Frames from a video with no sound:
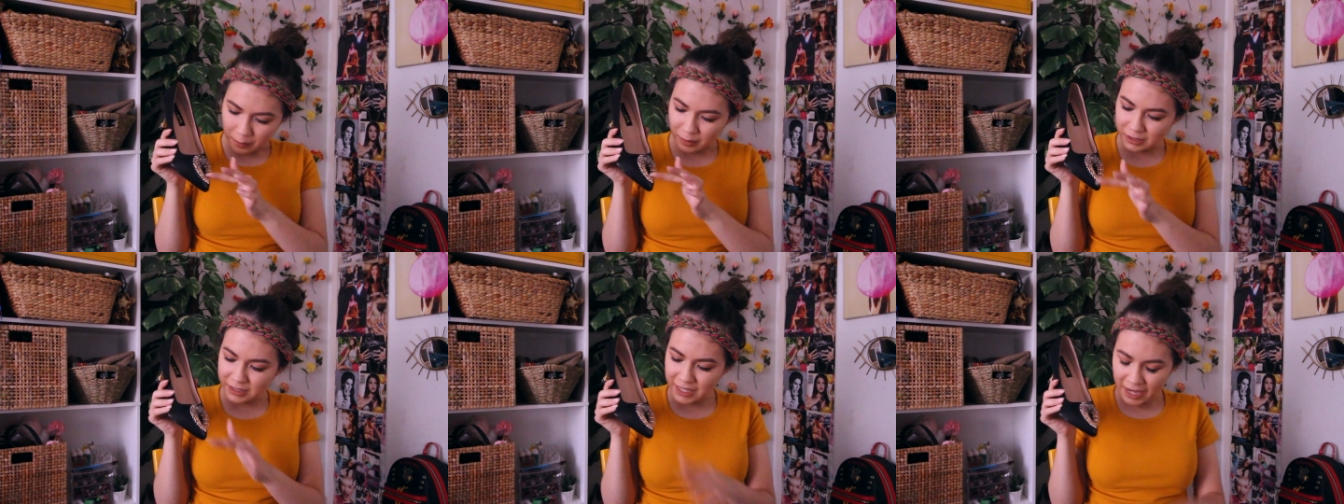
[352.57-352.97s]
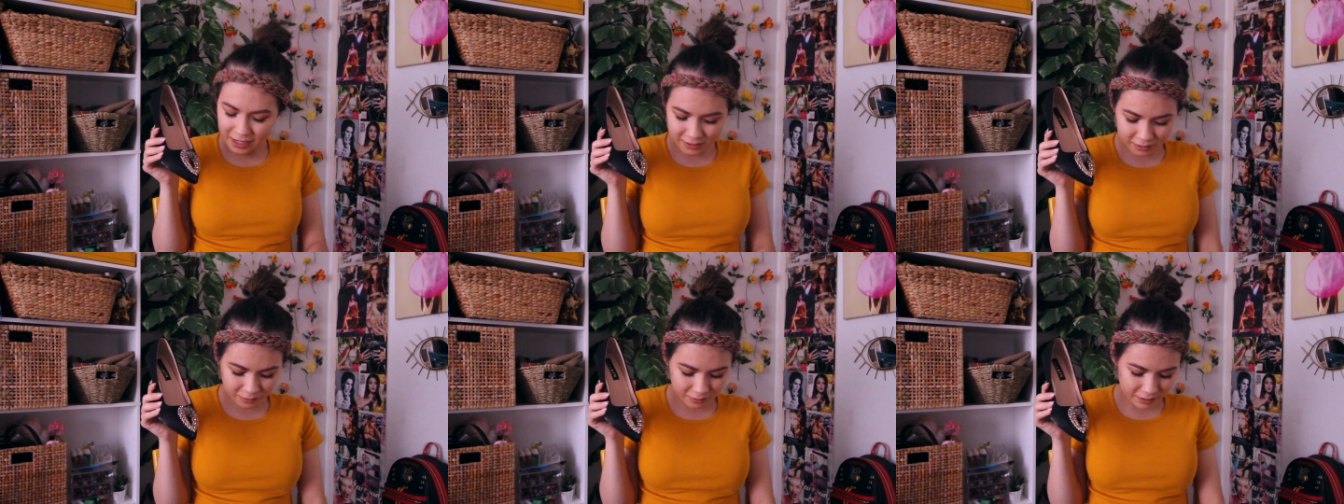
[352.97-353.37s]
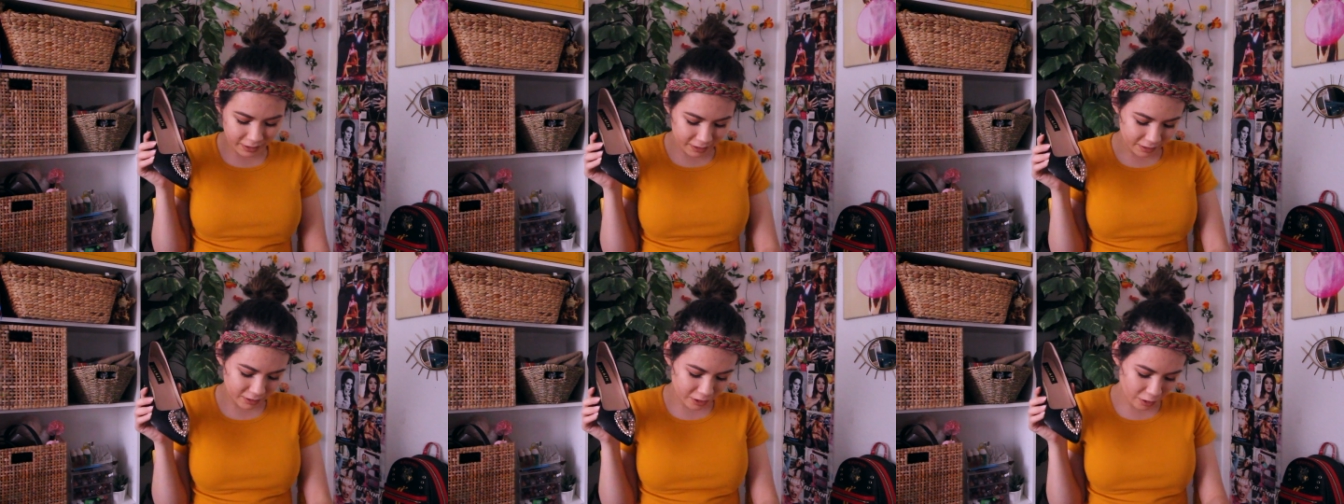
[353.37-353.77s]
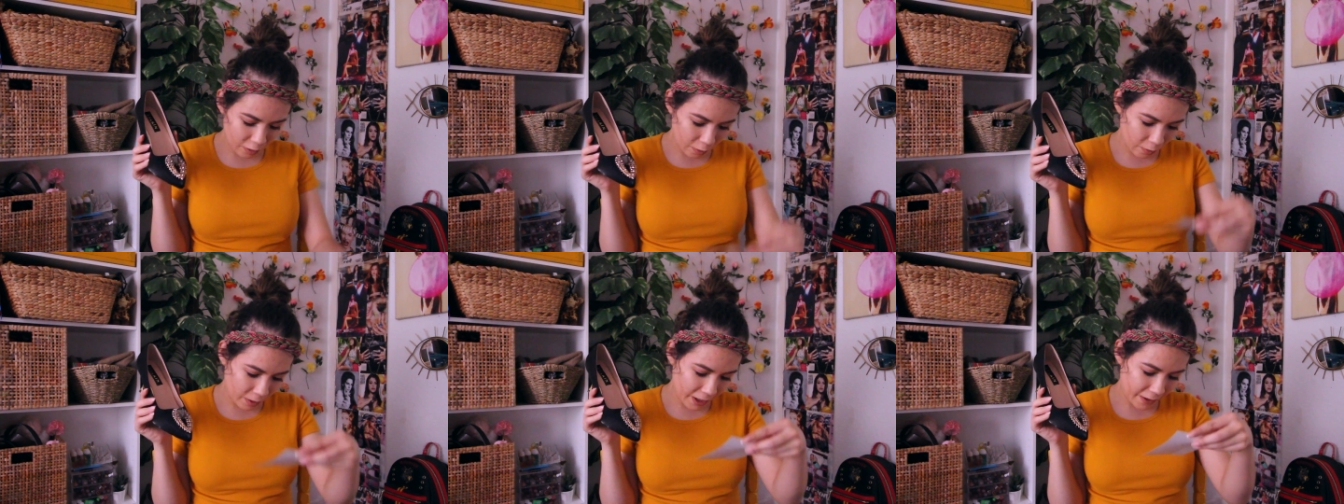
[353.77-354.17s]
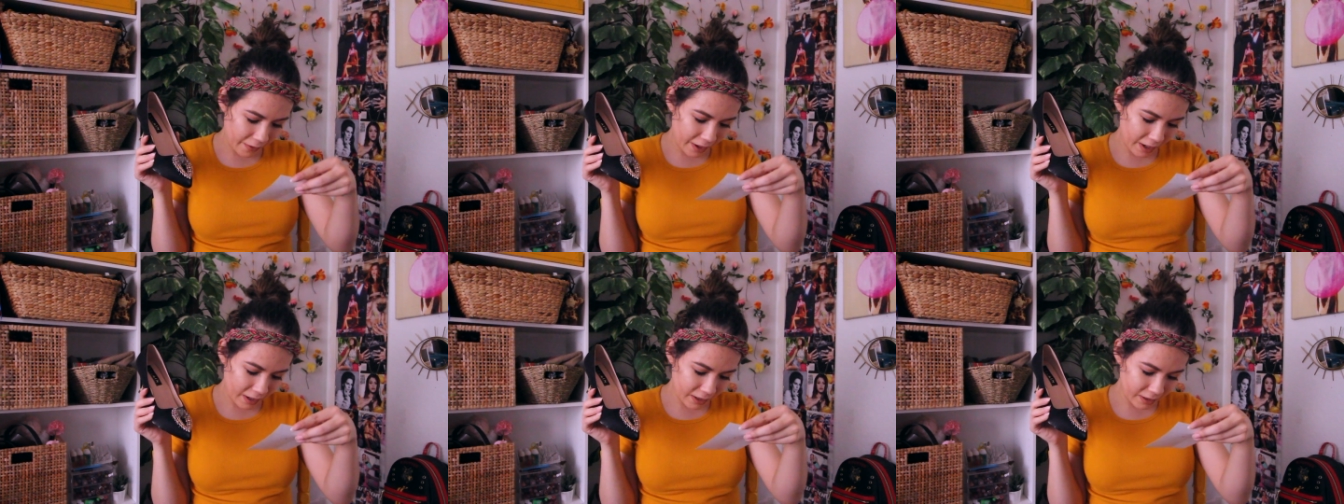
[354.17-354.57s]
bedazzle in the toe
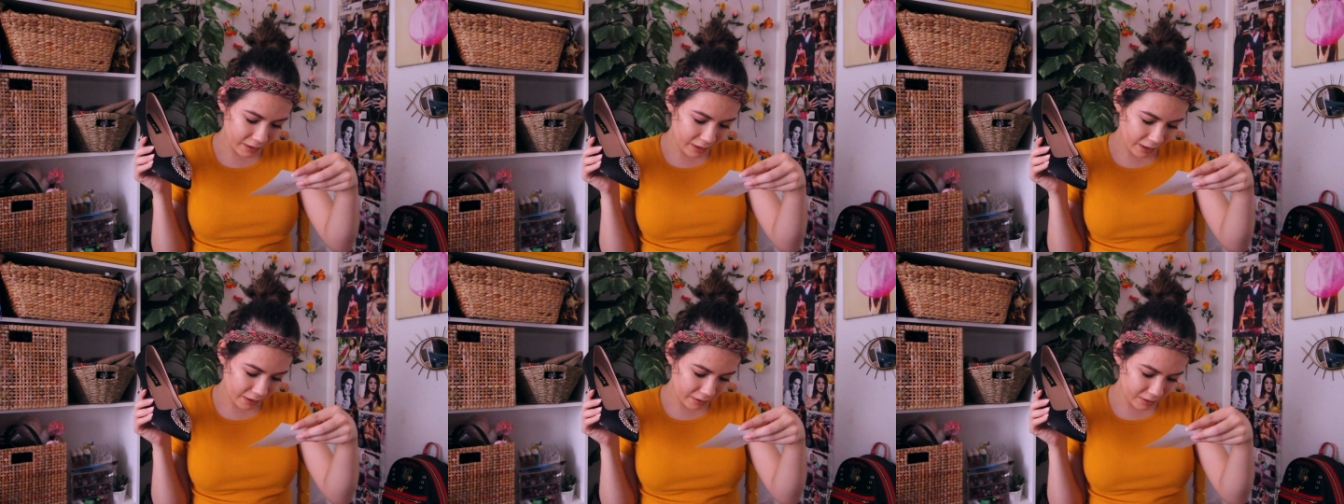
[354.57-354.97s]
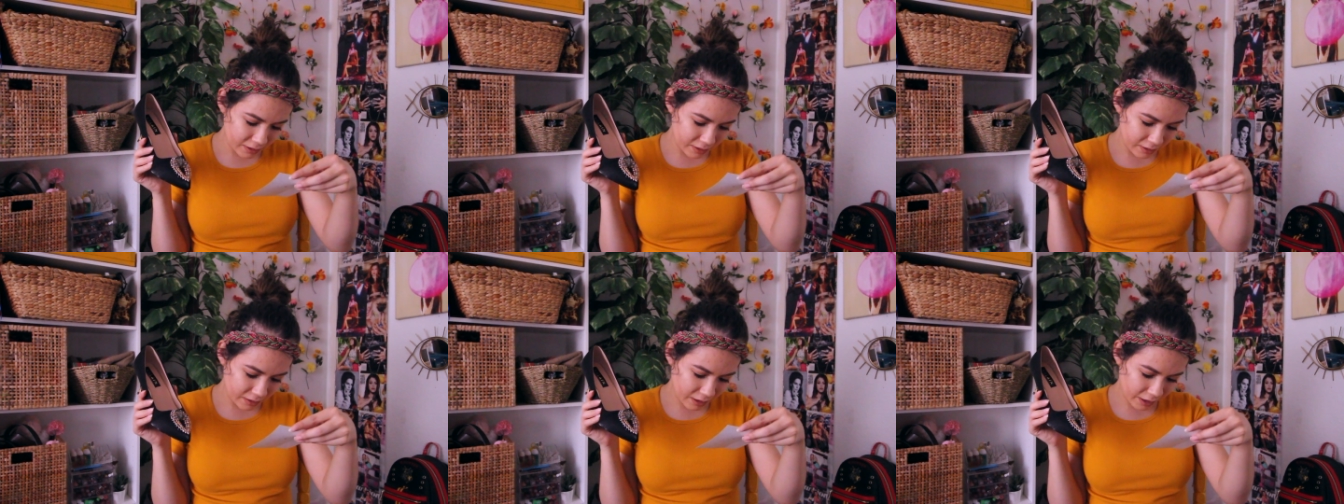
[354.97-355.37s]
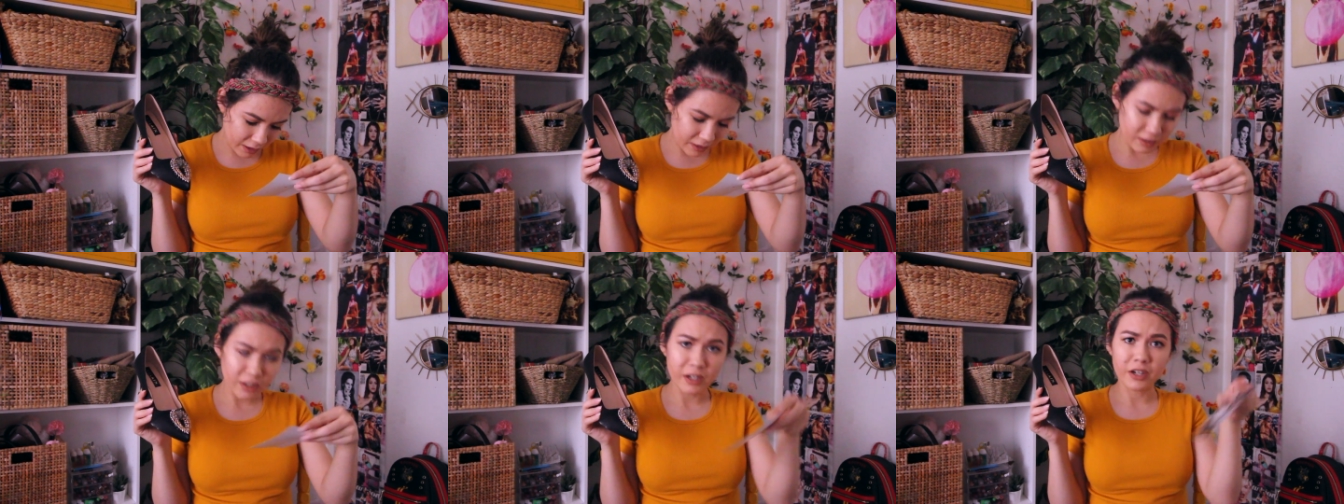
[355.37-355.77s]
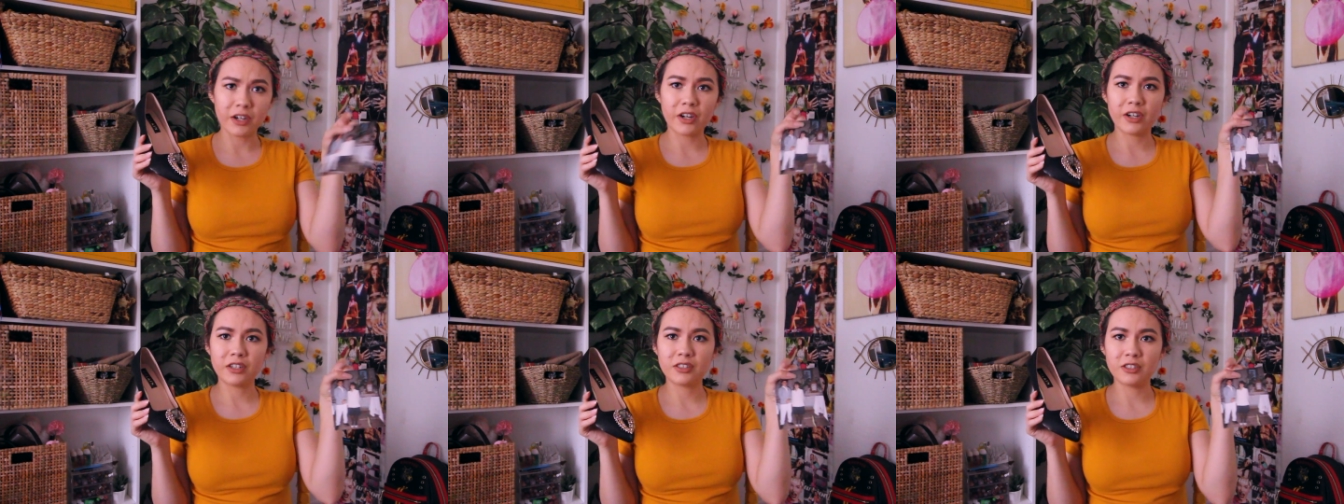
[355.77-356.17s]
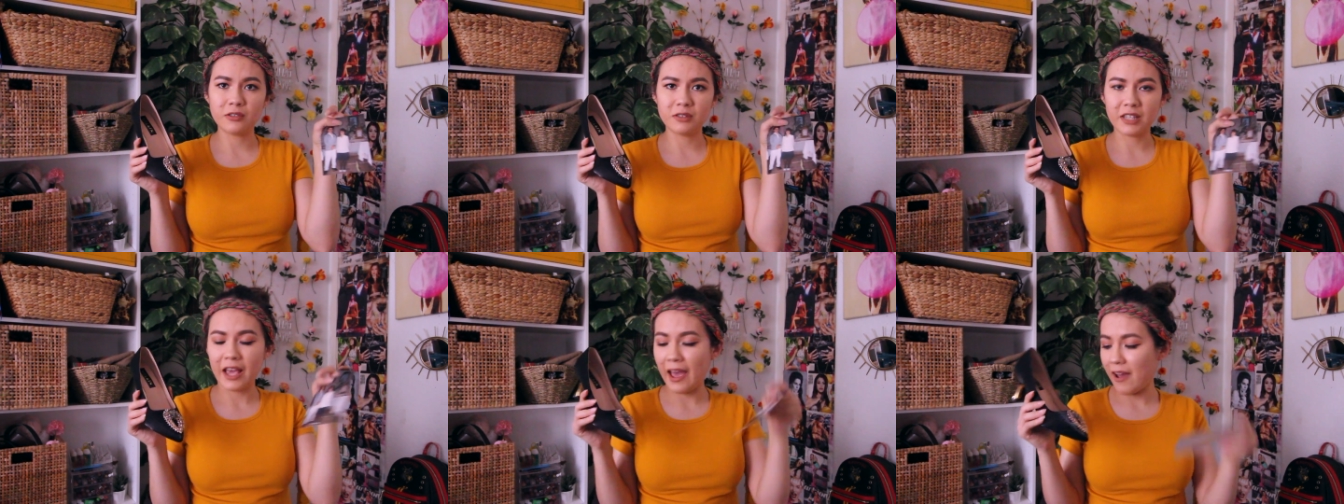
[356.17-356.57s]
area that looks like her
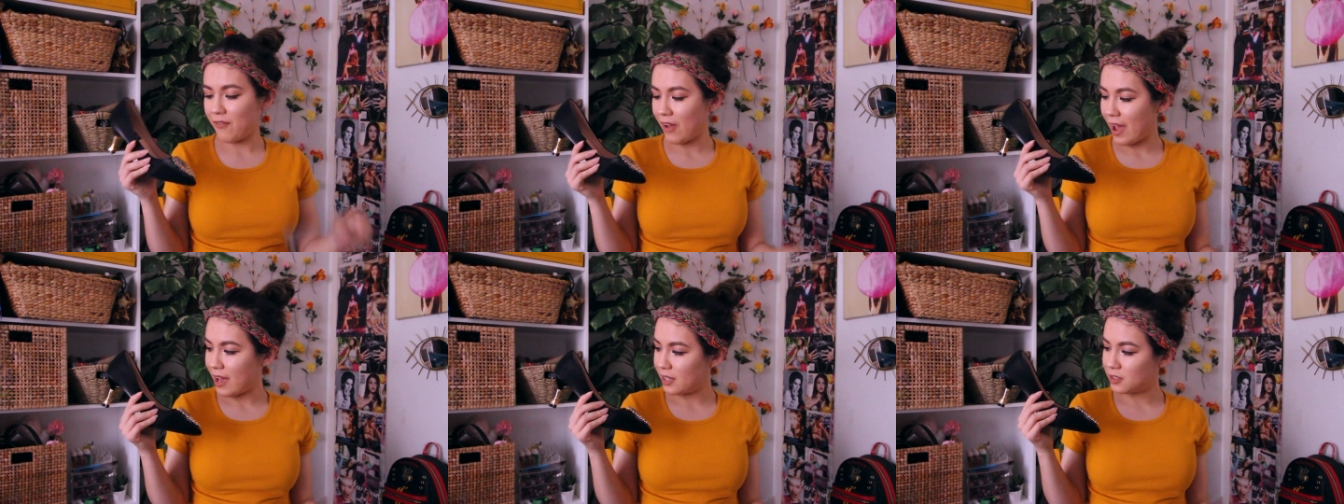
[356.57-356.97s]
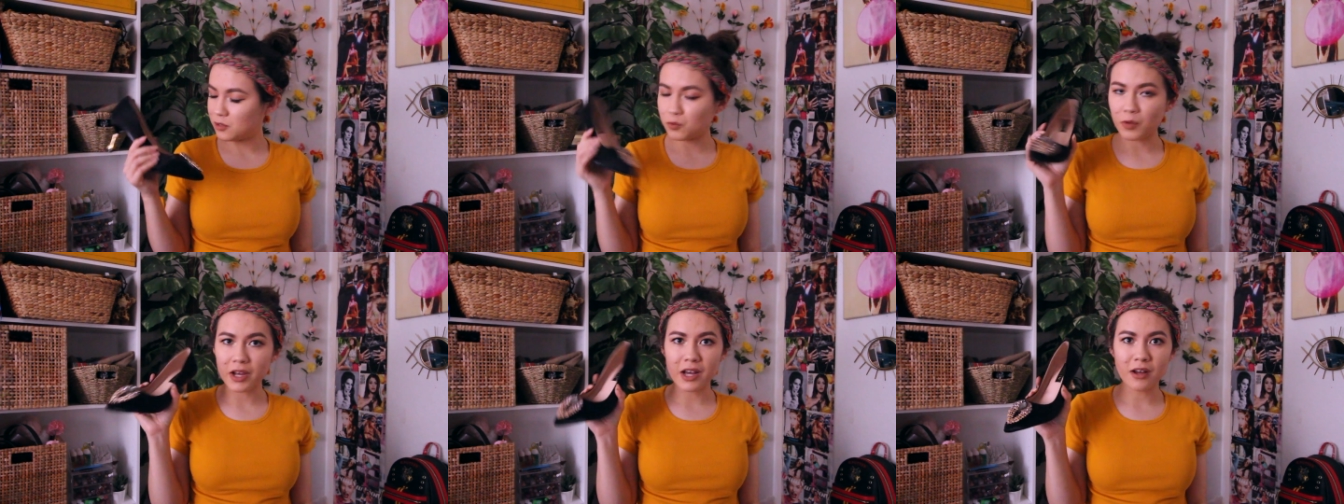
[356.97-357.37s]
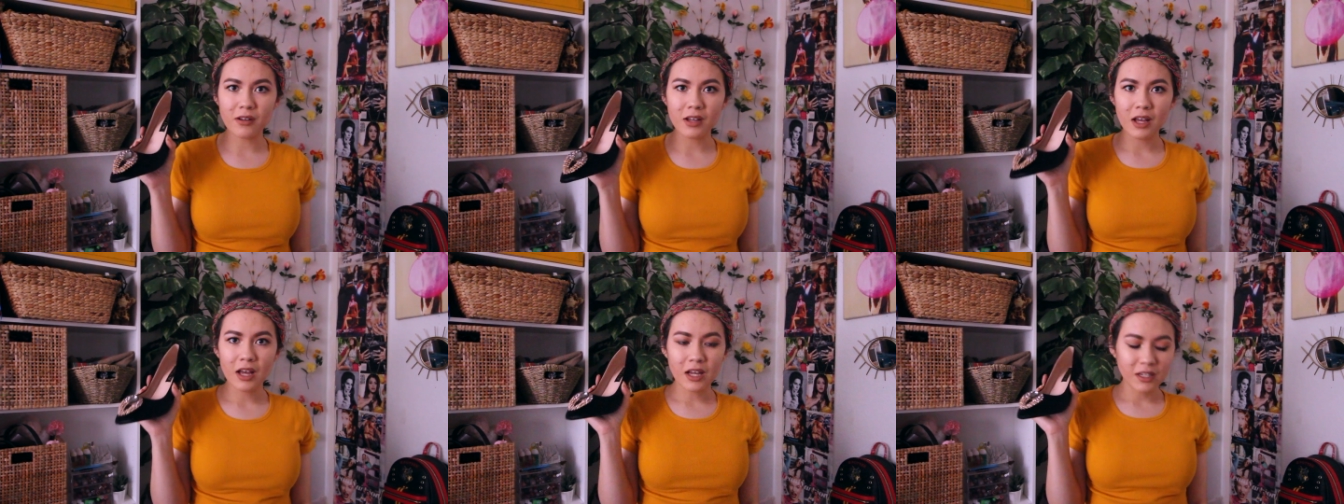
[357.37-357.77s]
shoes have as well.